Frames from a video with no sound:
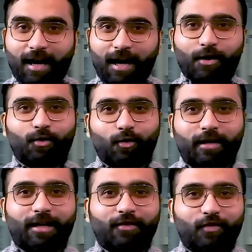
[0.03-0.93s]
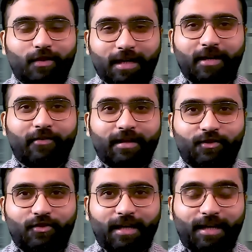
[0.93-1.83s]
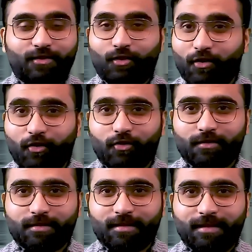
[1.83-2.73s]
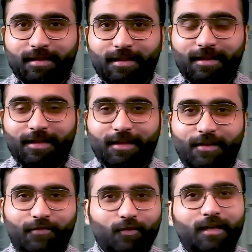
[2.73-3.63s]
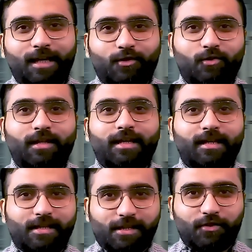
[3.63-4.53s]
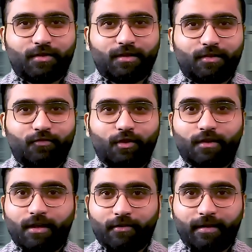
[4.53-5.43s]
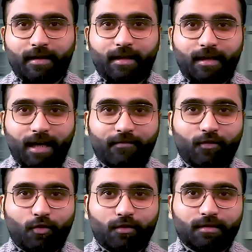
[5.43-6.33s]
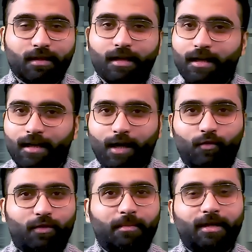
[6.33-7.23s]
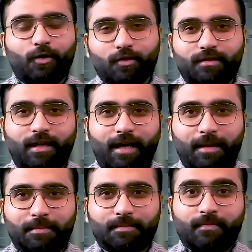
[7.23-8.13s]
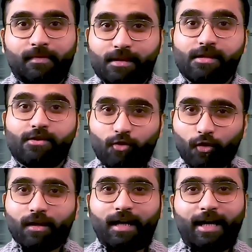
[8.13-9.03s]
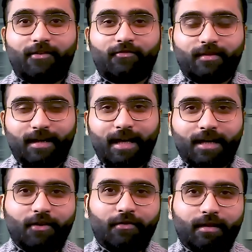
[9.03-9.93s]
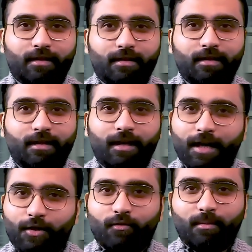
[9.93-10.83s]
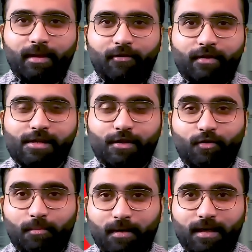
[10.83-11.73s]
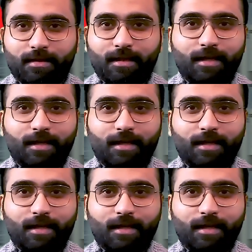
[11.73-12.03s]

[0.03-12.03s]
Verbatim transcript: Are you looking for a career change or growth? If you like to take a decision for your career and life goals, now would be a good time. This is your life and career, and you will be investing your blood,